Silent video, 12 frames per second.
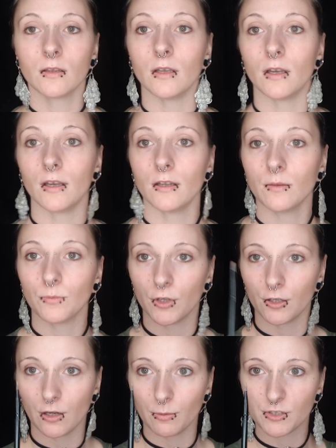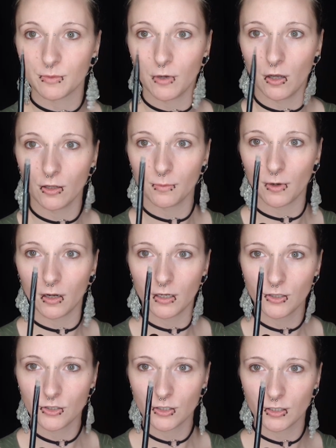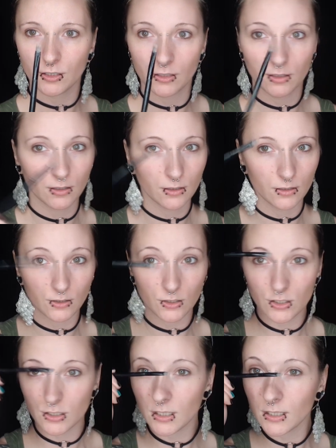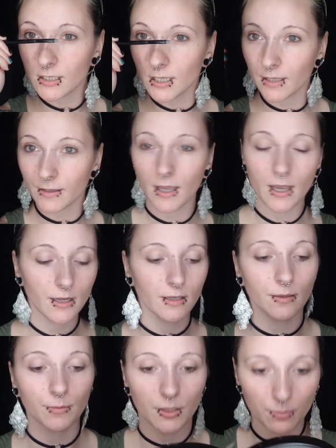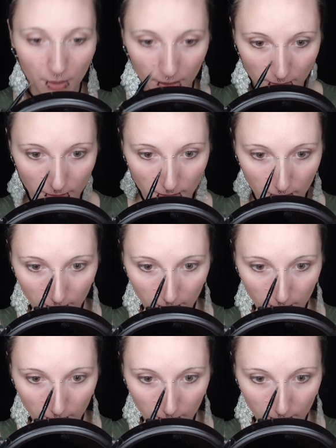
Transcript: And I'm going to grab a smaller brush, just like that, and I'm going to blend